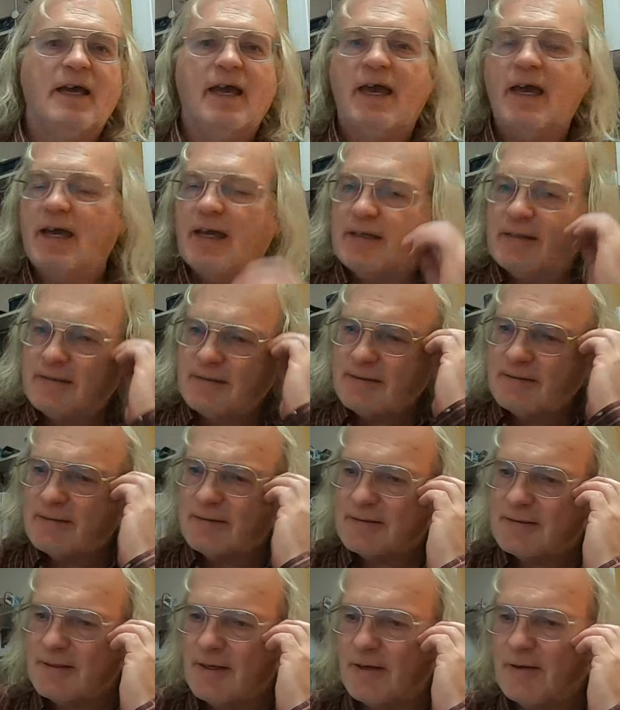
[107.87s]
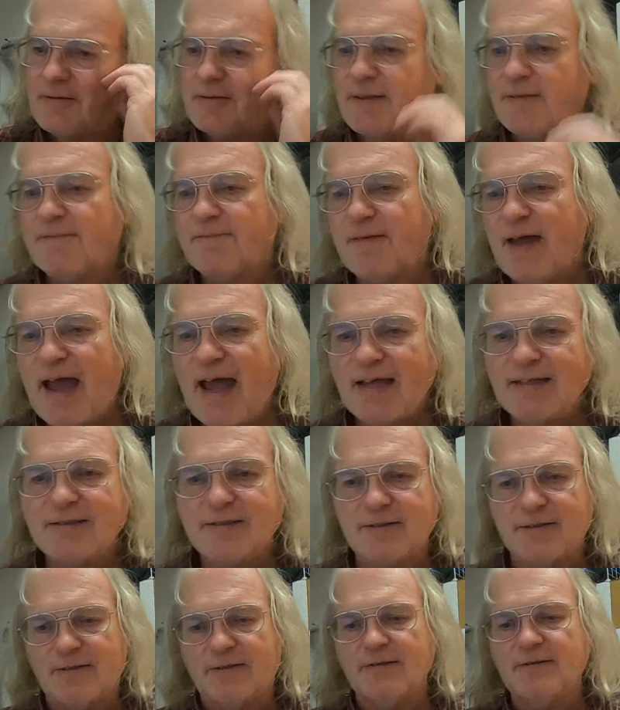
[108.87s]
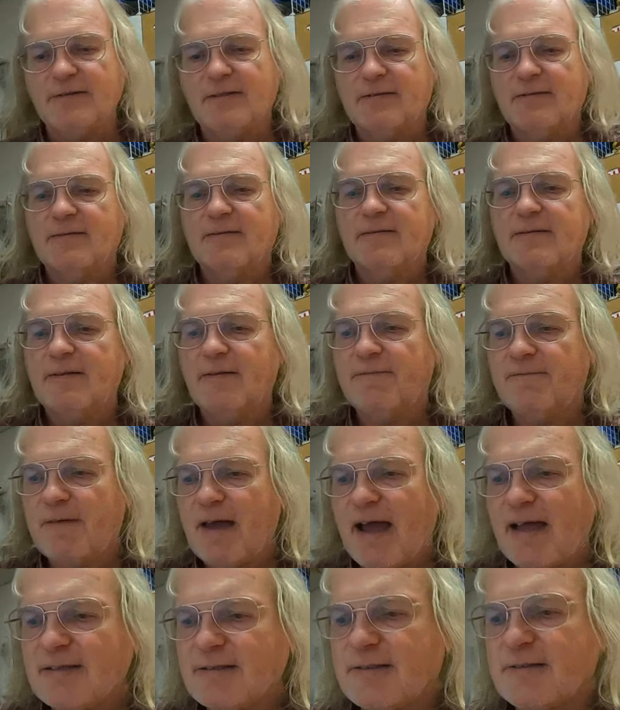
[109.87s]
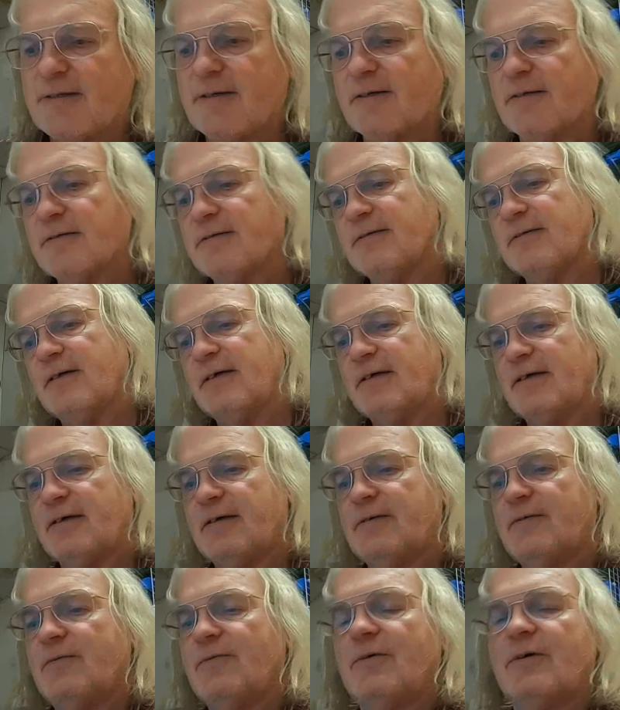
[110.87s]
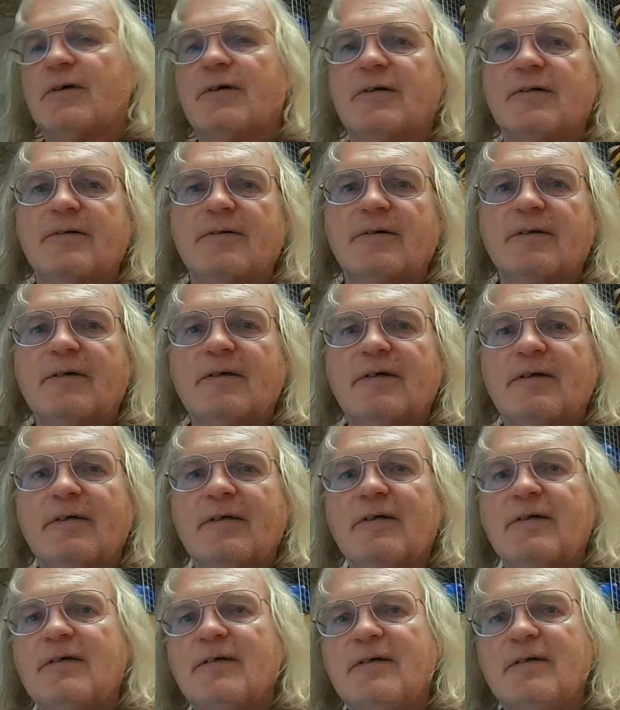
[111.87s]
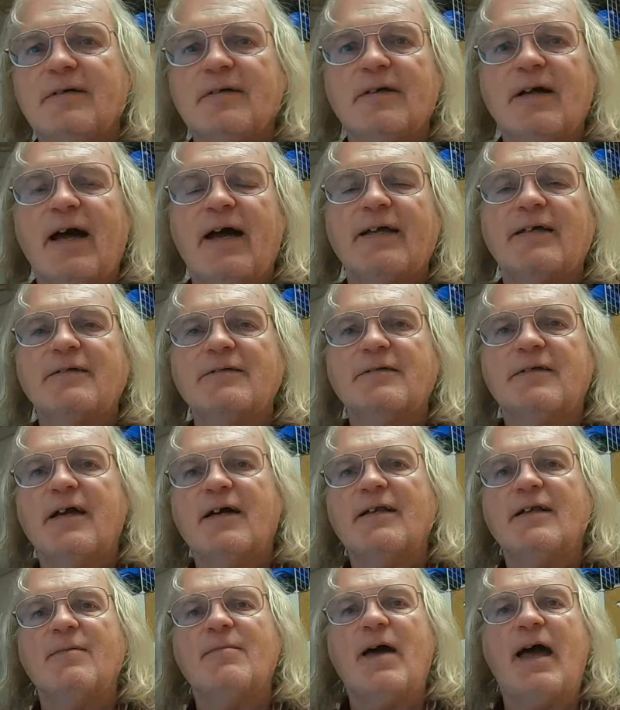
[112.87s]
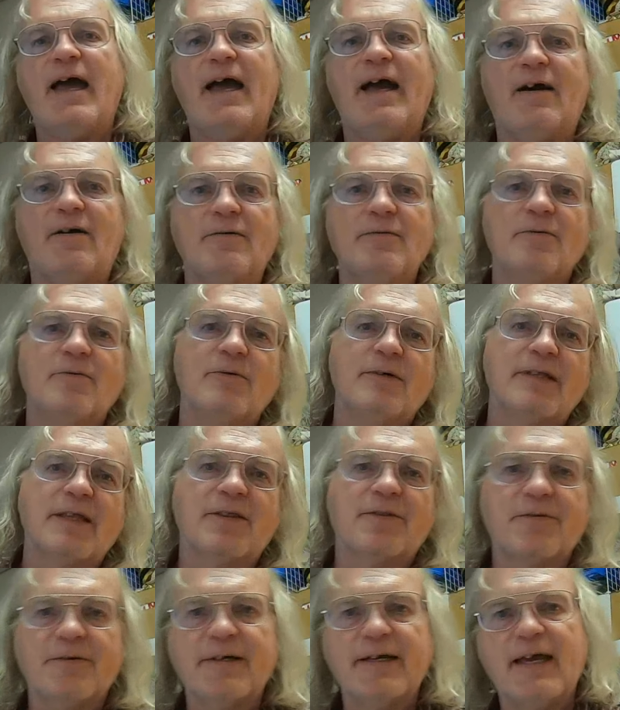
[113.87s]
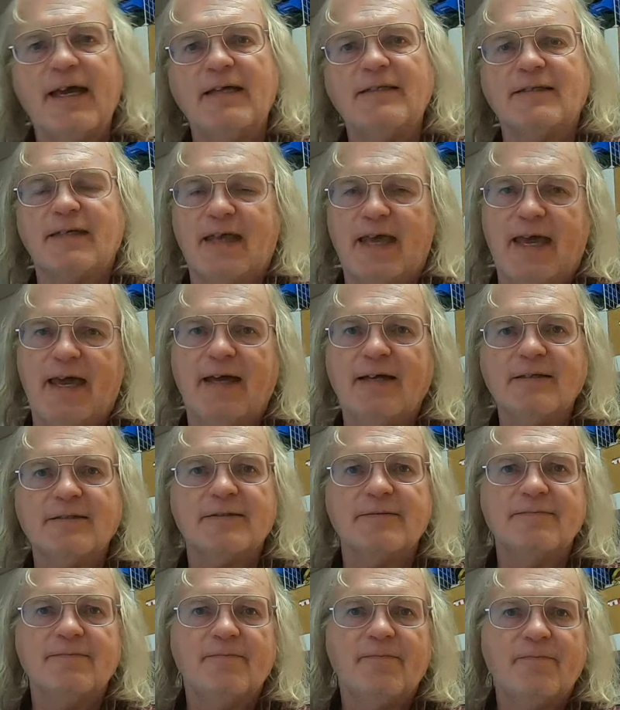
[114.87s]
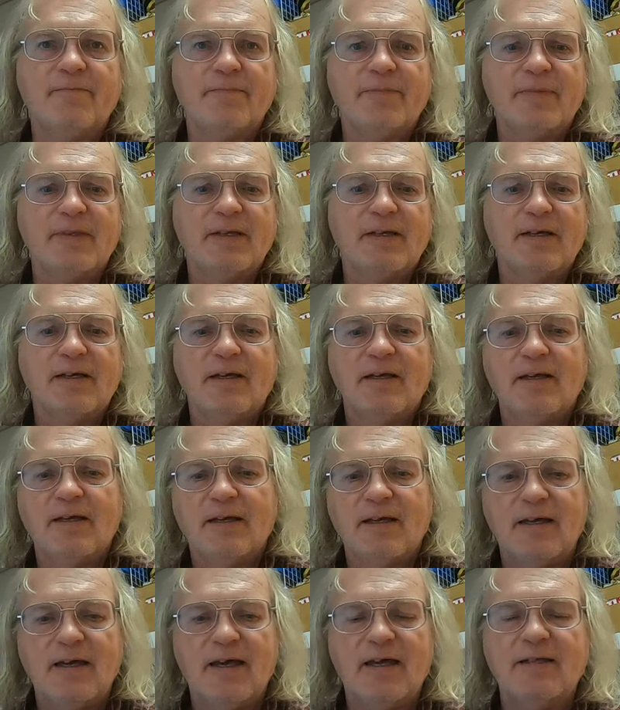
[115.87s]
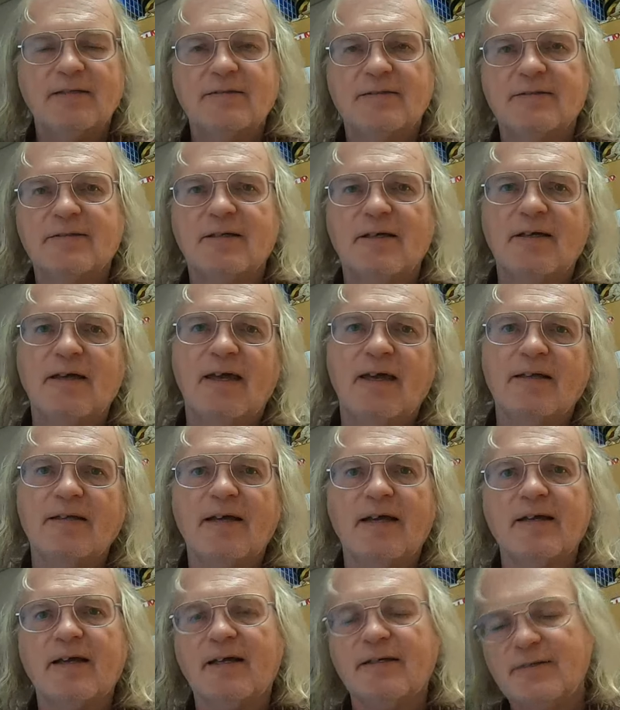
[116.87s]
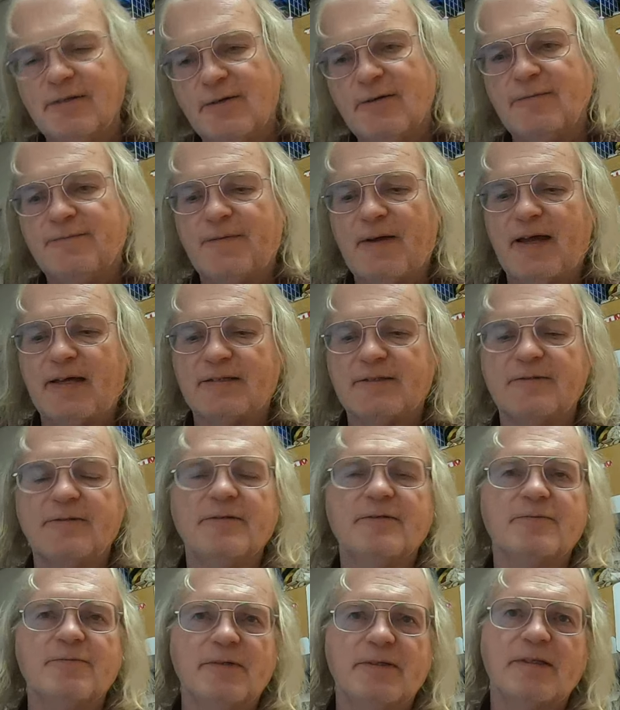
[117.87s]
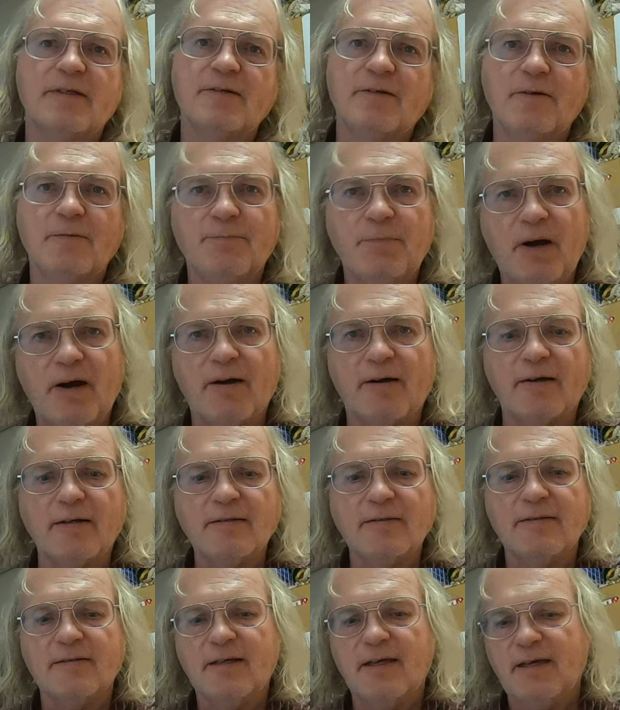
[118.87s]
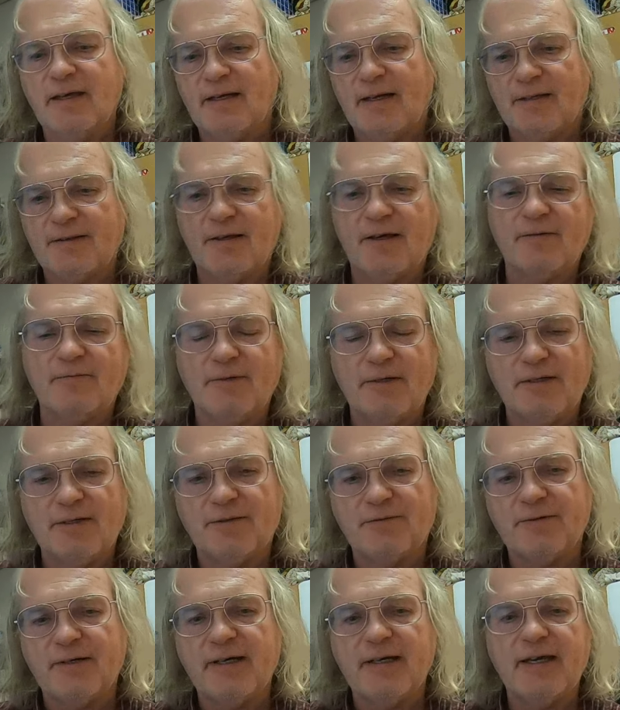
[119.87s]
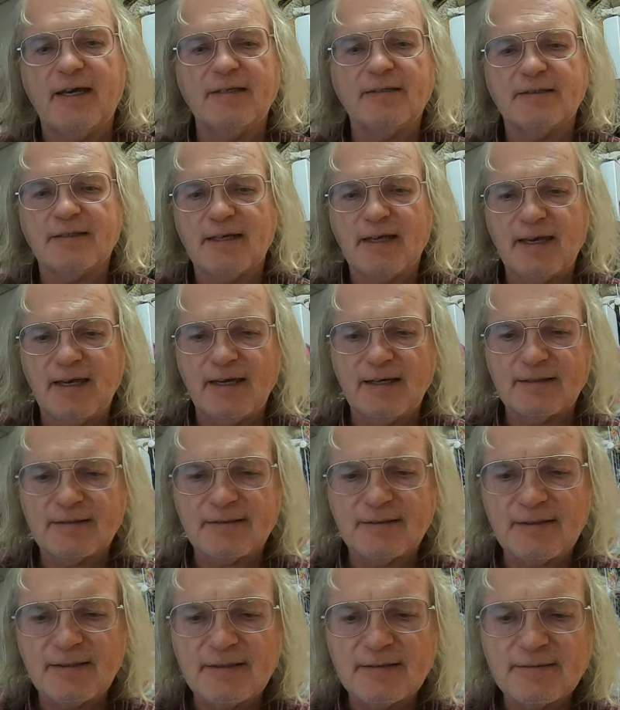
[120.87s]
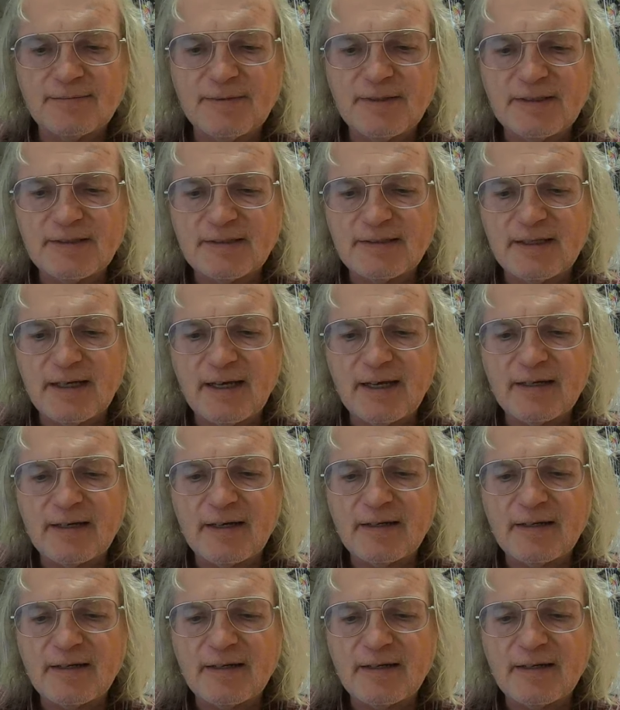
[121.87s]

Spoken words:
And so the fasteners were, I could get them out with a 3/8 hex. And I got new fasteners with the new part, and I thought, well, 3/8 hex. Let me see. I